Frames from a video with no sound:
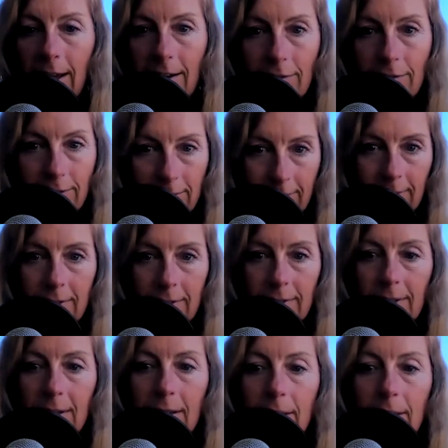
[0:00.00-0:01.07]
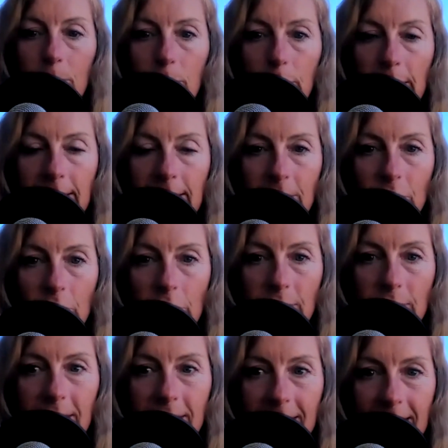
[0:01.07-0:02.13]
have brain
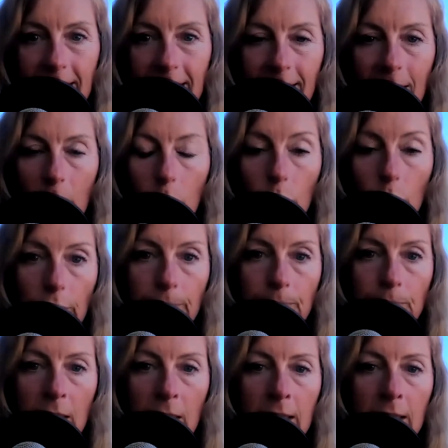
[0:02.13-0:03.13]
issues as I get older.